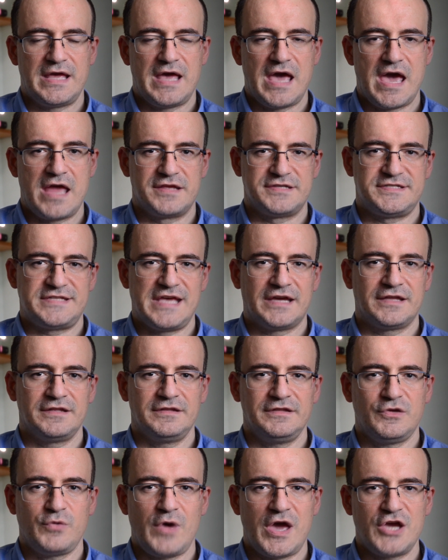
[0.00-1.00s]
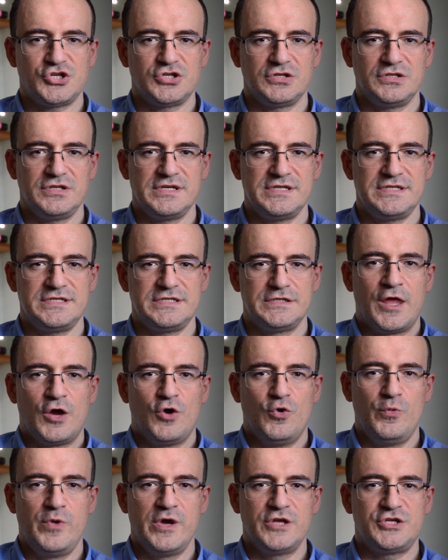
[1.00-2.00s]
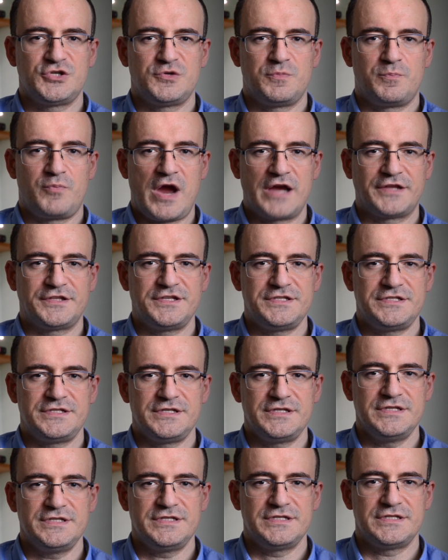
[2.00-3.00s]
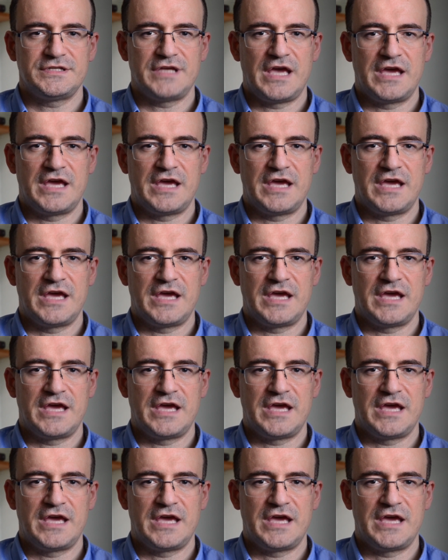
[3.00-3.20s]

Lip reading: And the second question is which practices